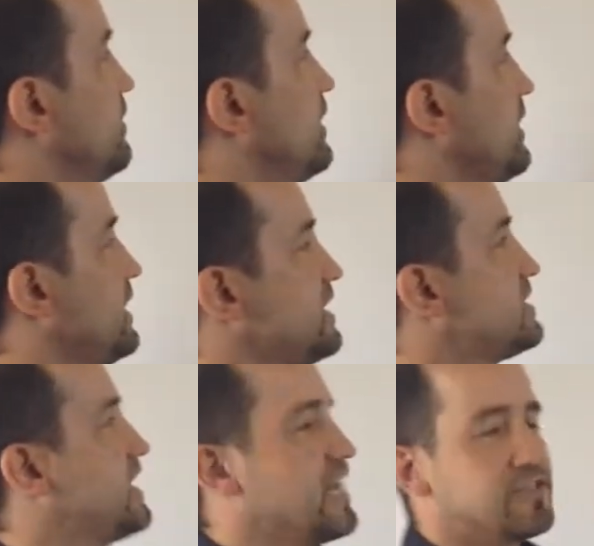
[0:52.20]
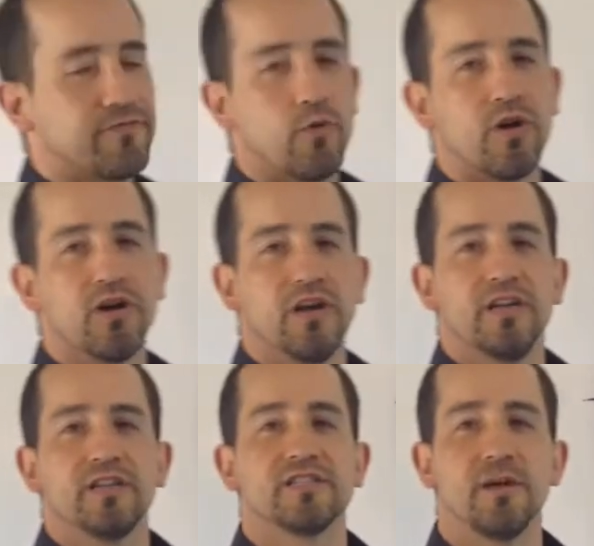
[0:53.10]
the E stands for
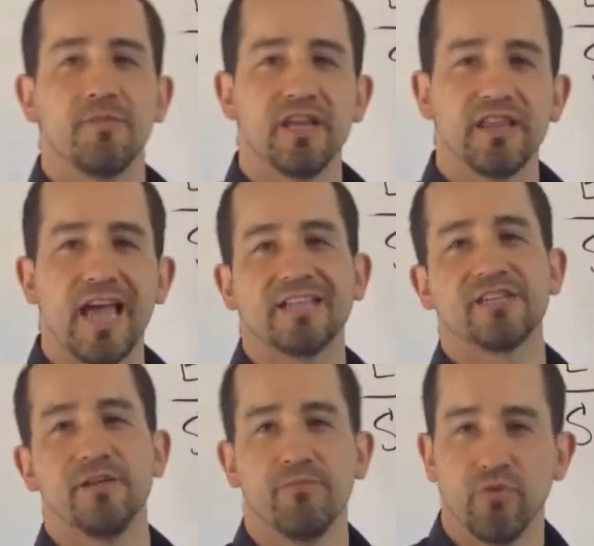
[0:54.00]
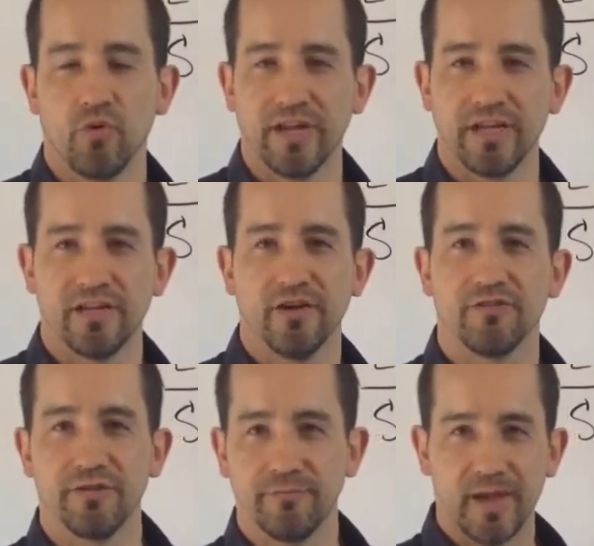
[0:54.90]
somebody that's an employee. You know,
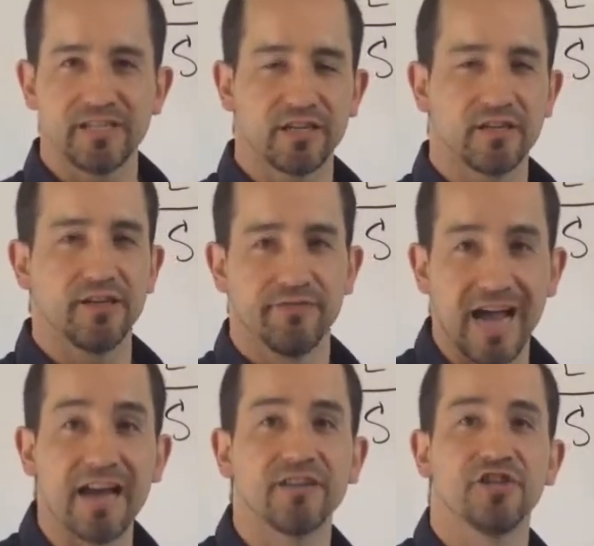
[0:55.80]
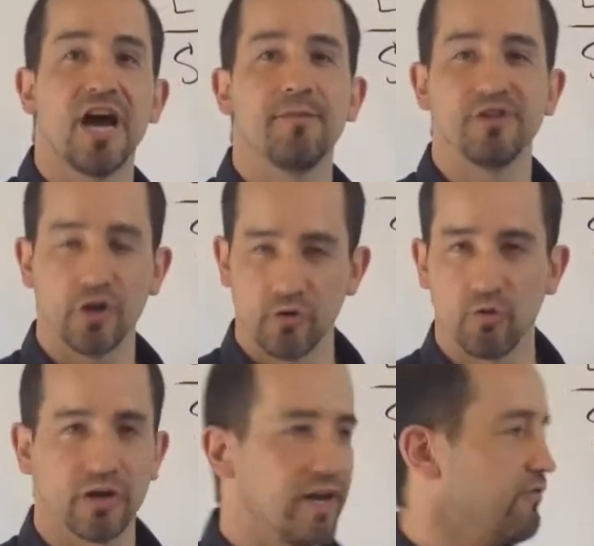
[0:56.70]
you've got a job, you go to
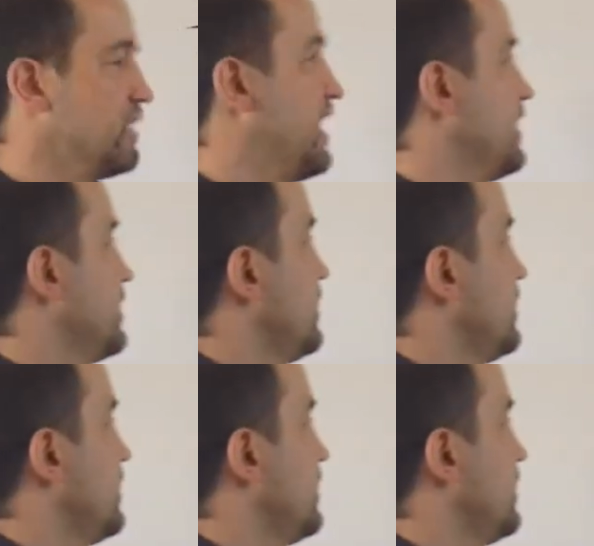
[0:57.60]
work every day.